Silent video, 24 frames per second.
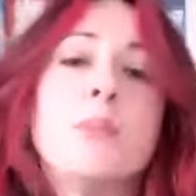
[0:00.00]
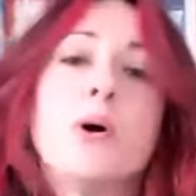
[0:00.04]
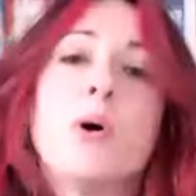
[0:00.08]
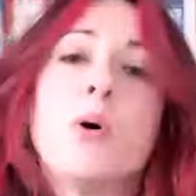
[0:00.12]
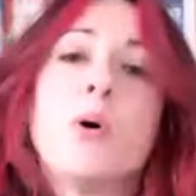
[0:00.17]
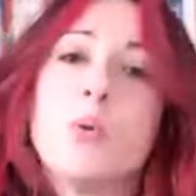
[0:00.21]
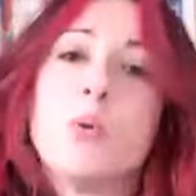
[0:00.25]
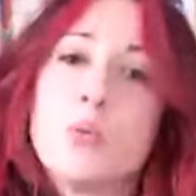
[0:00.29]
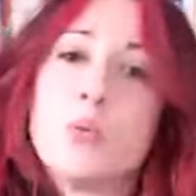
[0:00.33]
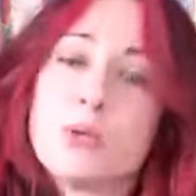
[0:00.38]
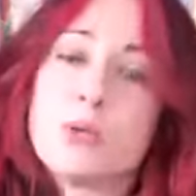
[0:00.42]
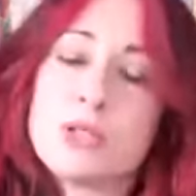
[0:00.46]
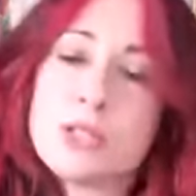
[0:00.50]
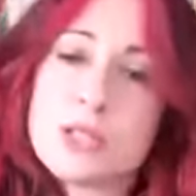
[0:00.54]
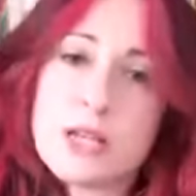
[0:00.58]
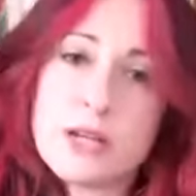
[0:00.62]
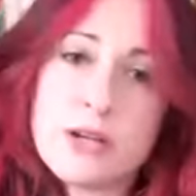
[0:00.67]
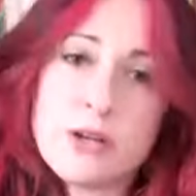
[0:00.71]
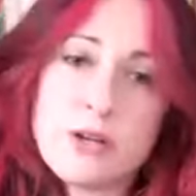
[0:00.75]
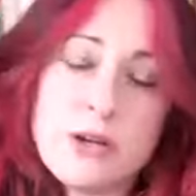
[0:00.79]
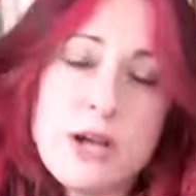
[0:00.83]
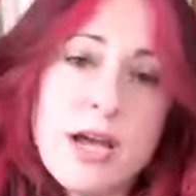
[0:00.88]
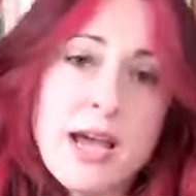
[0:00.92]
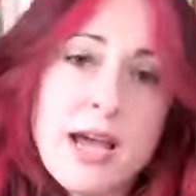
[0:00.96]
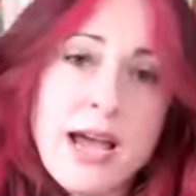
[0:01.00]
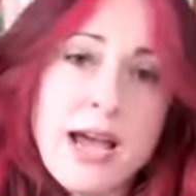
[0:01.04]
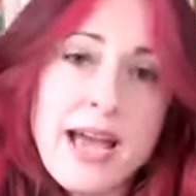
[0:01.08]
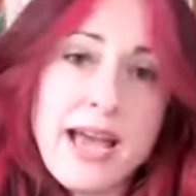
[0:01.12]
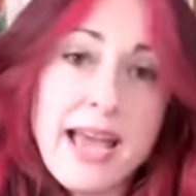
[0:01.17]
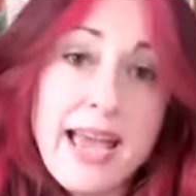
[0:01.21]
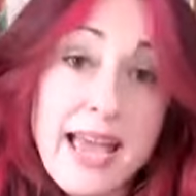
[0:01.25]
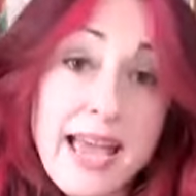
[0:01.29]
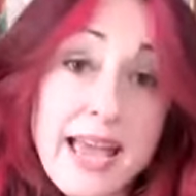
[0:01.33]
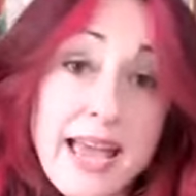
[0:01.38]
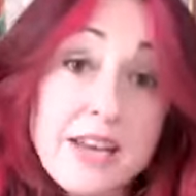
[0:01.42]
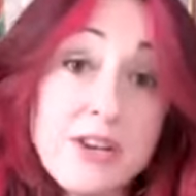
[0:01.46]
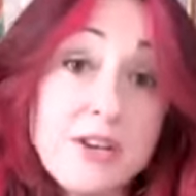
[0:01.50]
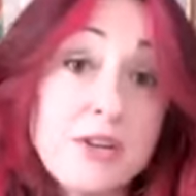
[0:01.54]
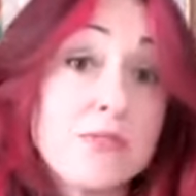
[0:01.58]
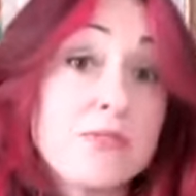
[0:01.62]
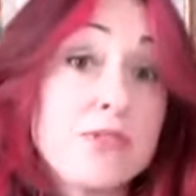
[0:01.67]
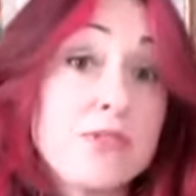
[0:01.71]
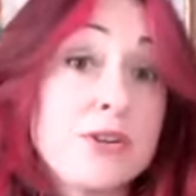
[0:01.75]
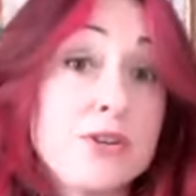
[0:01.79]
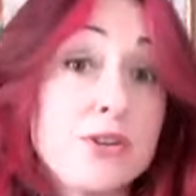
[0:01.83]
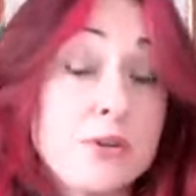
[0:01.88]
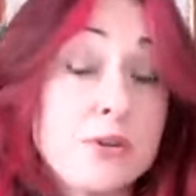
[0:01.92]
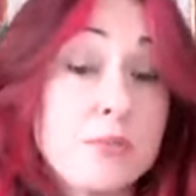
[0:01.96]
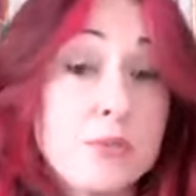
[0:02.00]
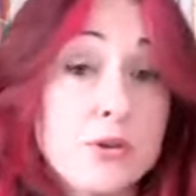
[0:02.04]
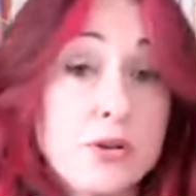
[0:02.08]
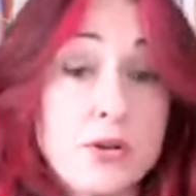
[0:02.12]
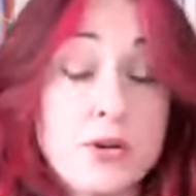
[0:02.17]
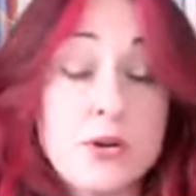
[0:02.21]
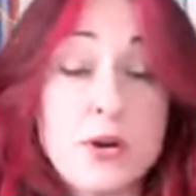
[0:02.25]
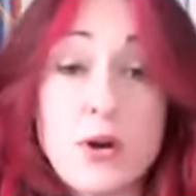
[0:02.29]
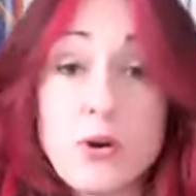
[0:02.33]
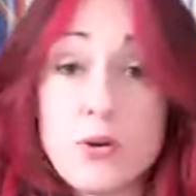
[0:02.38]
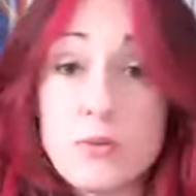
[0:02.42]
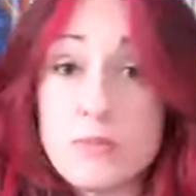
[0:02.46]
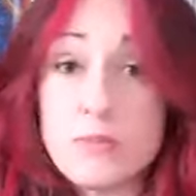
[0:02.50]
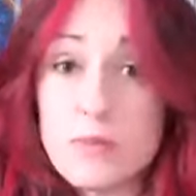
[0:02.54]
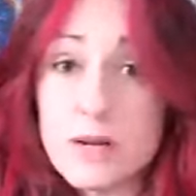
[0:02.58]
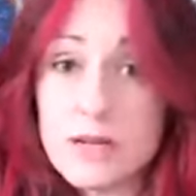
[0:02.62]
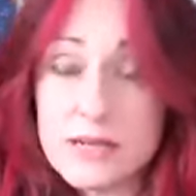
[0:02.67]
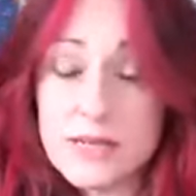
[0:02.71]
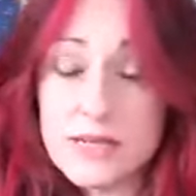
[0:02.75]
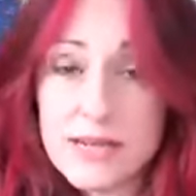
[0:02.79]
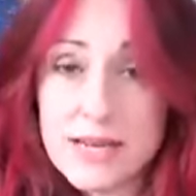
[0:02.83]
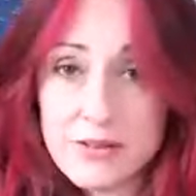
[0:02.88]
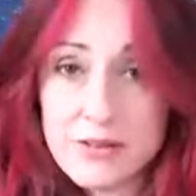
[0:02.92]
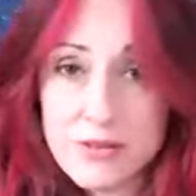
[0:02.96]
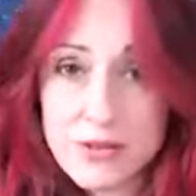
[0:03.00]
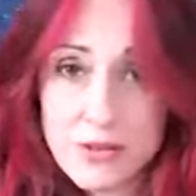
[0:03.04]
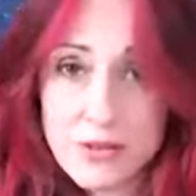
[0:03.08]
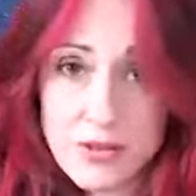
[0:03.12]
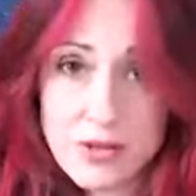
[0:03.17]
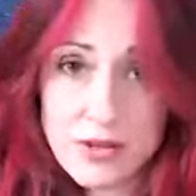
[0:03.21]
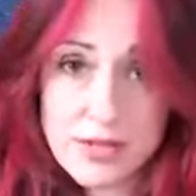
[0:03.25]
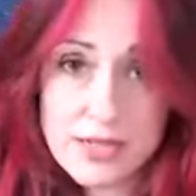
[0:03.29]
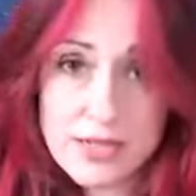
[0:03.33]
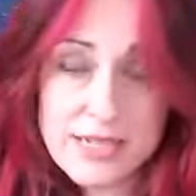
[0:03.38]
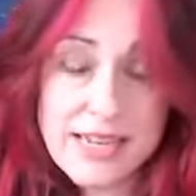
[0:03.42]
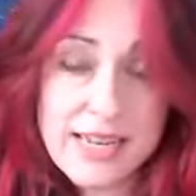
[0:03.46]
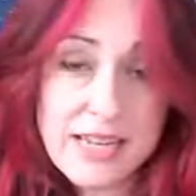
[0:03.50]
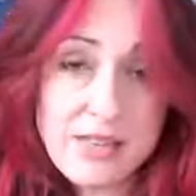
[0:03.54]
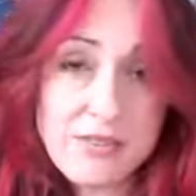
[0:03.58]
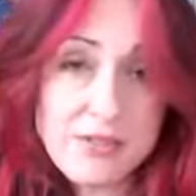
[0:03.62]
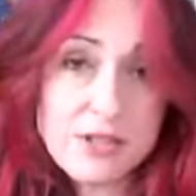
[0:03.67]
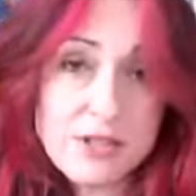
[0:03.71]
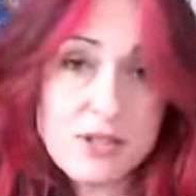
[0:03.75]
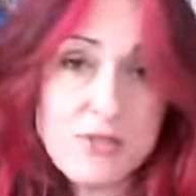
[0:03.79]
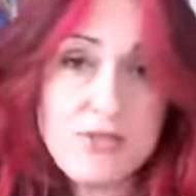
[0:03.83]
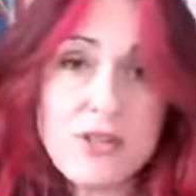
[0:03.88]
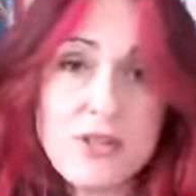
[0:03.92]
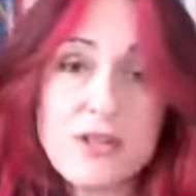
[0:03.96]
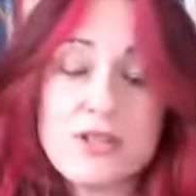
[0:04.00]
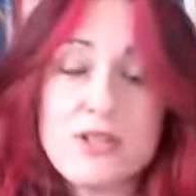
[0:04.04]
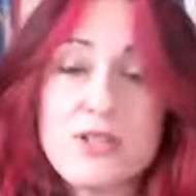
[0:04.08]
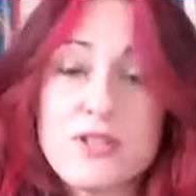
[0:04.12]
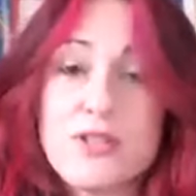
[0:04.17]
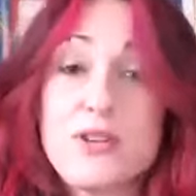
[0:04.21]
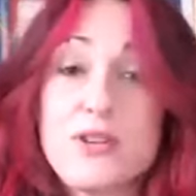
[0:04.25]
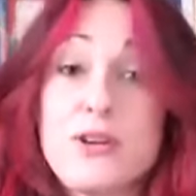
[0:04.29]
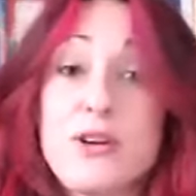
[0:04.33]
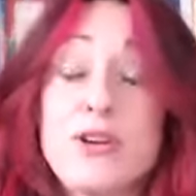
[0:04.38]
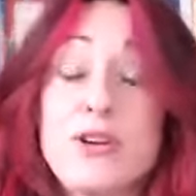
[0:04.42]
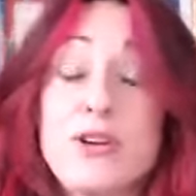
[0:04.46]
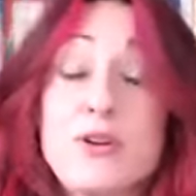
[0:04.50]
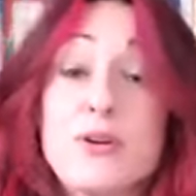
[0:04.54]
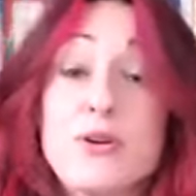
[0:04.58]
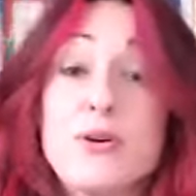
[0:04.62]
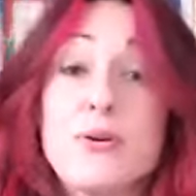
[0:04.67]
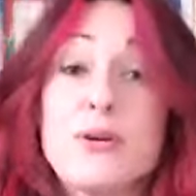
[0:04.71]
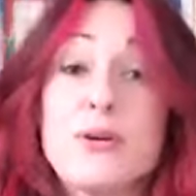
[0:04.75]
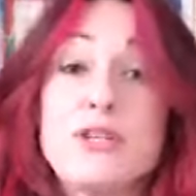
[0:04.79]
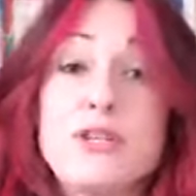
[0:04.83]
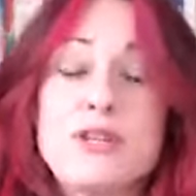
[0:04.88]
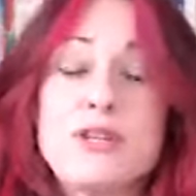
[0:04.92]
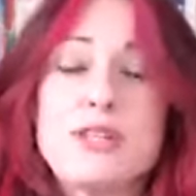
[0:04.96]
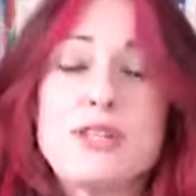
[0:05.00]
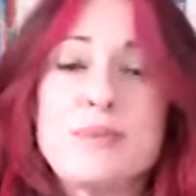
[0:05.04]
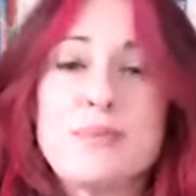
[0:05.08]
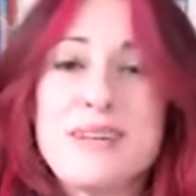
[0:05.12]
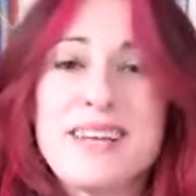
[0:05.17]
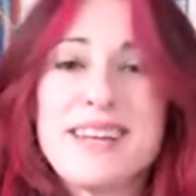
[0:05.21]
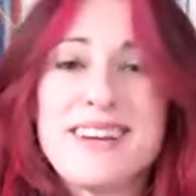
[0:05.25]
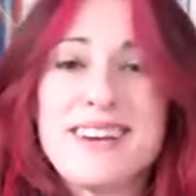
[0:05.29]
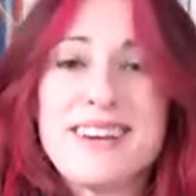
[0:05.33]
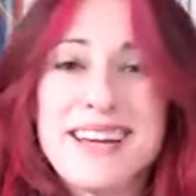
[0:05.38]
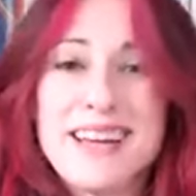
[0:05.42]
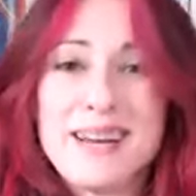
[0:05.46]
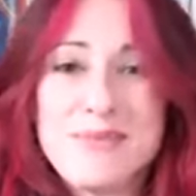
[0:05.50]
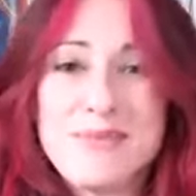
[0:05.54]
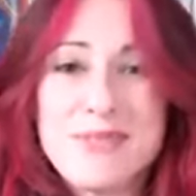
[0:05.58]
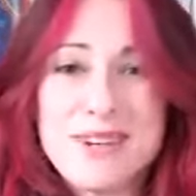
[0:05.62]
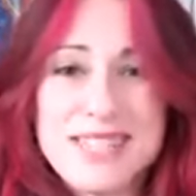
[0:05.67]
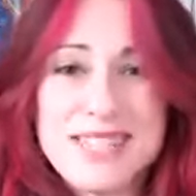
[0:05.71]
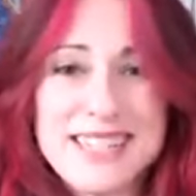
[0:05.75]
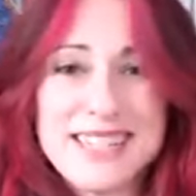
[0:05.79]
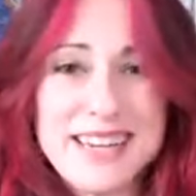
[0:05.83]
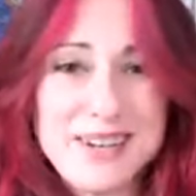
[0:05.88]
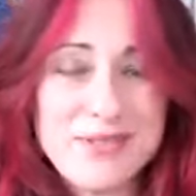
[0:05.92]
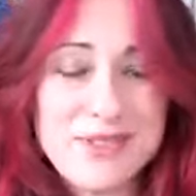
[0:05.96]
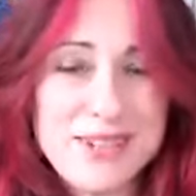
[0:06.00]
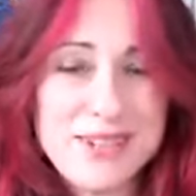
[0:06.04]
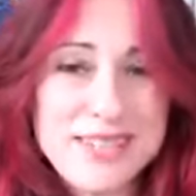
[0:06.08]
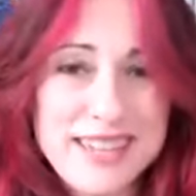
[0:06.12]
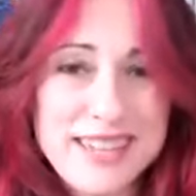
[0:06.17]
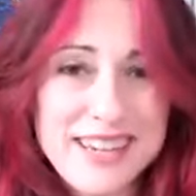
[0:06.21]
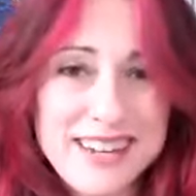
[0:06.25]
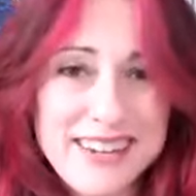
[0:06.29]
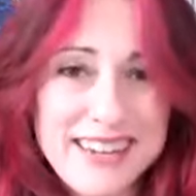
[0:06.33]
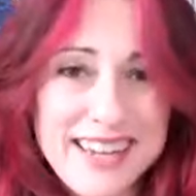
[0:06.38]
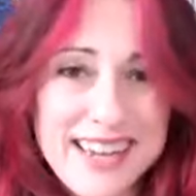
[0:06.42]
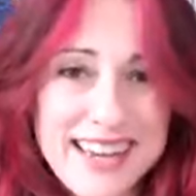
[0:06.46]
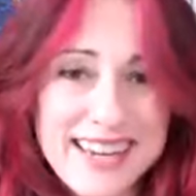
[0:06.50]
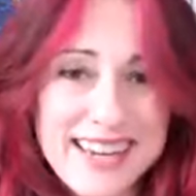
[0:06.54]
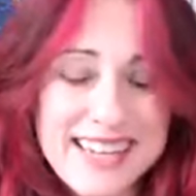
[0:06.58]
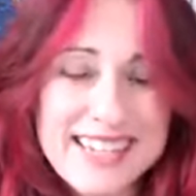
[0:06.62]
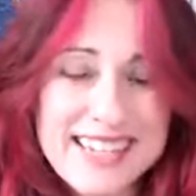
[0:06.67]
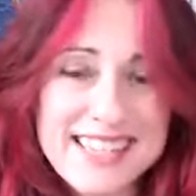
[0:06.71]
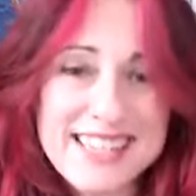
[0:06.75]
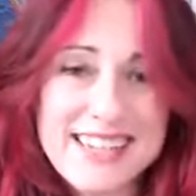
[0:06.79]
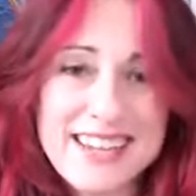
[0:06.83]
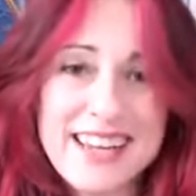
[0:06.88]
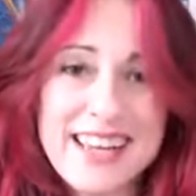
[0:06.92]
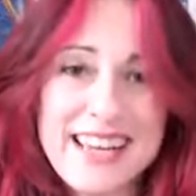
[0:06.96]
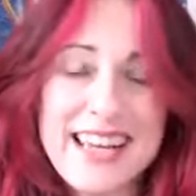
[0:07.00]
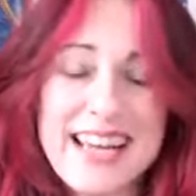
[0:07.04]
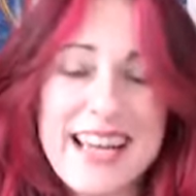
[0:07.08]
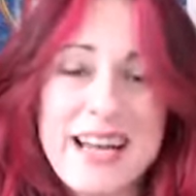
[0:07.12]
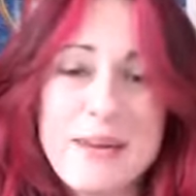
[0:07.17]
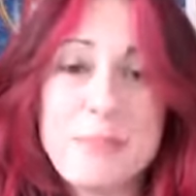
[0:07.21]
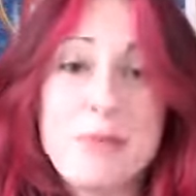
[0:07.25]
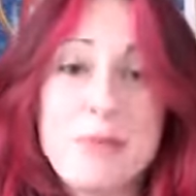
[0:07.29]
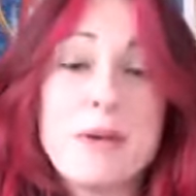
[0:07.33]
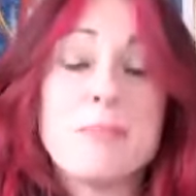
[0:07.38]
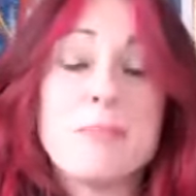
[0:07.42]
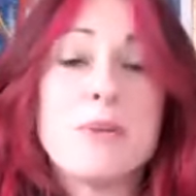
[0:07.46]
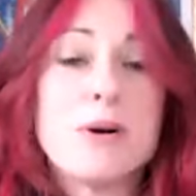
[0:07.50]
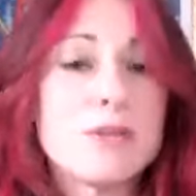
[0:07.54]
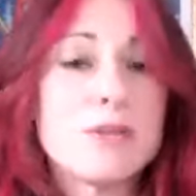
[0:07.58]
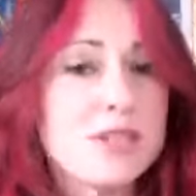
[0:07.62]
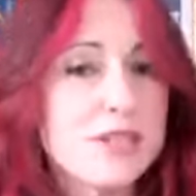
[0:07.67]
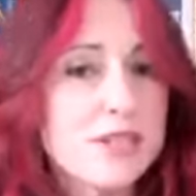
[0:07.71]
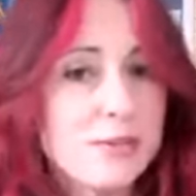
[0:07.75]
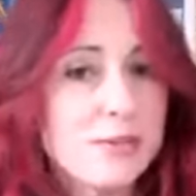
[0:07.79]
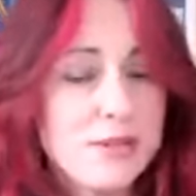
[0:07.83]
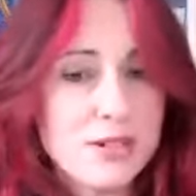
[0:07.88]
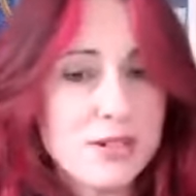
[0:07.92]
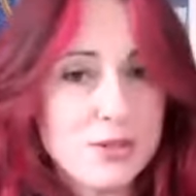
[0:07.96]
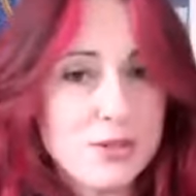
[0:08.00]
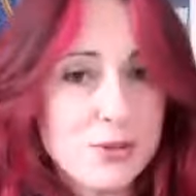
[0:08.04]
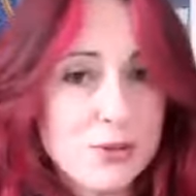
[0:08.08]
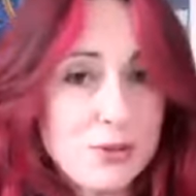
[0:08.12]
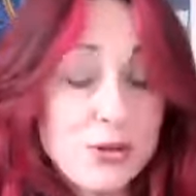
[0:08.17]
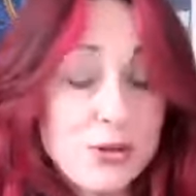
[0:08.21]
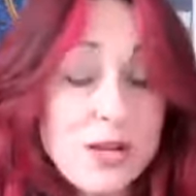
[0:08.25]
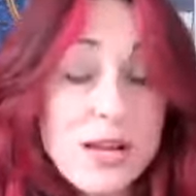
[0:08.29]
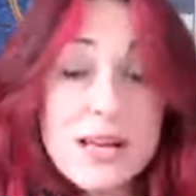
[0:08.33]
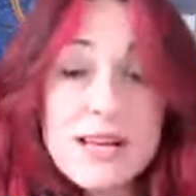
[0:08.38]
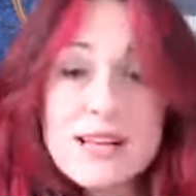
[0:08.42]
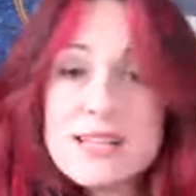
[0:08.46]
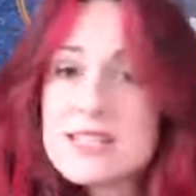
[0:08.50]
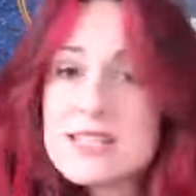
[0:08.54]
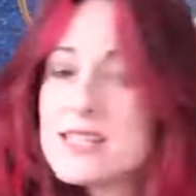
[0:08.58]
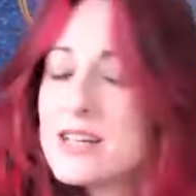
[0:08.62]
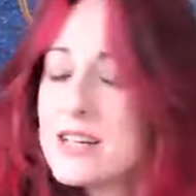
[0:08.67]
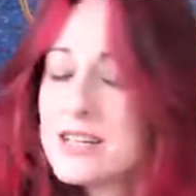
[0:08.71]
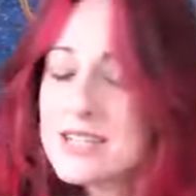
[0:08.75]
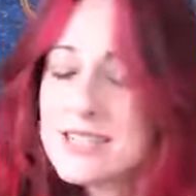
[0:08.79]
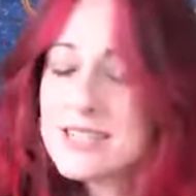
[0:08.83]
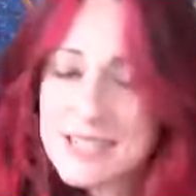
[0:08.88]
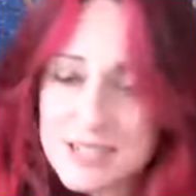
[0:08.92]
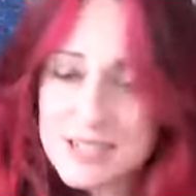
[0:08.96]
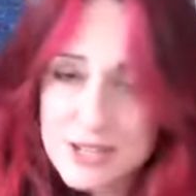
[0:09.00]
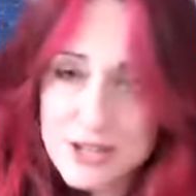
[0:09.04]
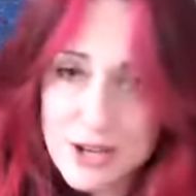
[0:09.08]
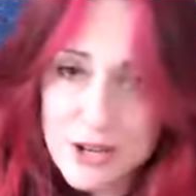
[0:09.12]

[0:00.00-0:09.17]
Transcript: but also ahead of the new moon on Monday, the 13th. So for those of you who are new to me, I am Rosanna Rozy Glohannis. I am a multidimensional success